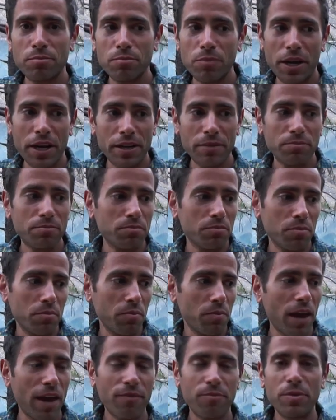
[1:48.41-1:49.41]
might
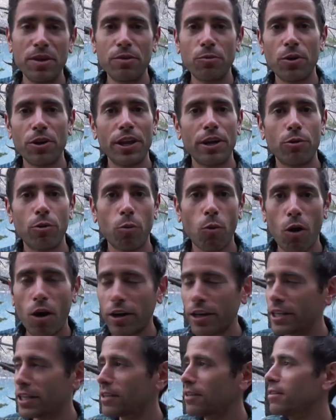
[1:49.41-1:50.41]
have been where they were
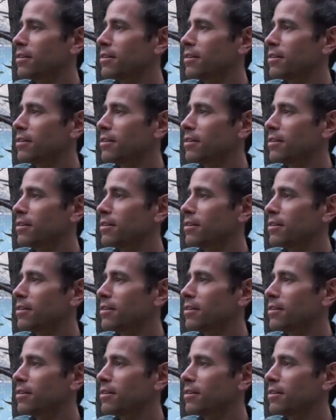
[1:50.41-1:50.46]
walking.